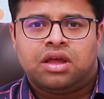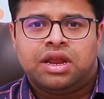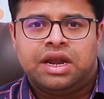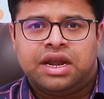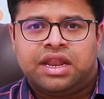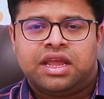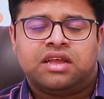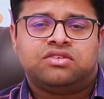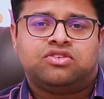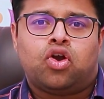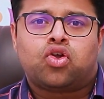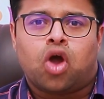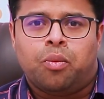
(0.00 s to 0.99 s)
intake is
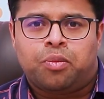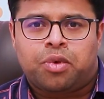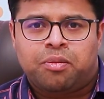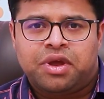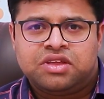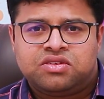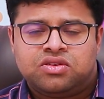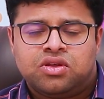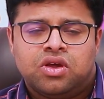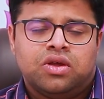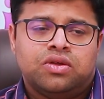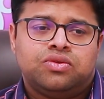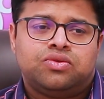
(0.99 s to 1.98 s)
not compromised.
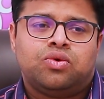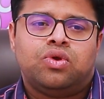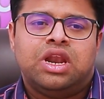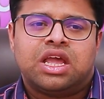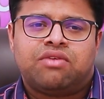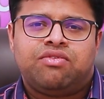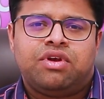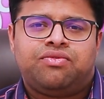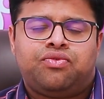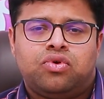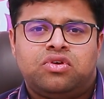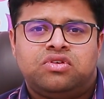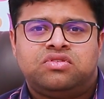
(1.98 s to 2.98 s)
So liquid
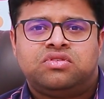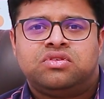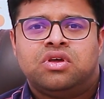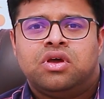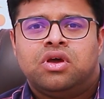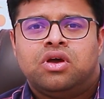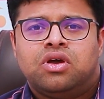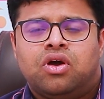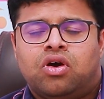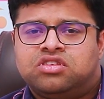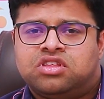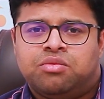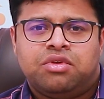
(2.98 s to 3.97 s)
foods
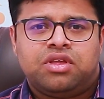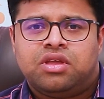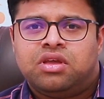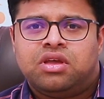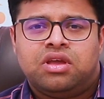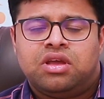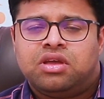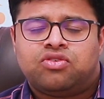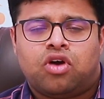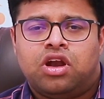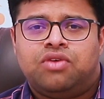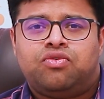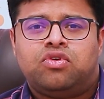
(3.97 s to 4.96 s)
or
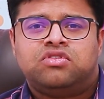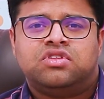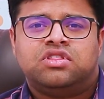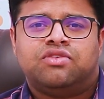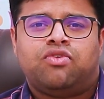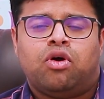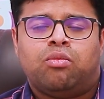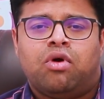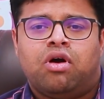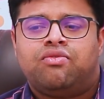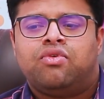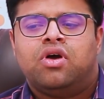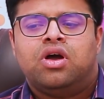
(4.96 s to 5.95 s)
semi-solid foods in the form
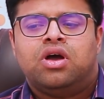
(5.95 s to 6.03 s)
of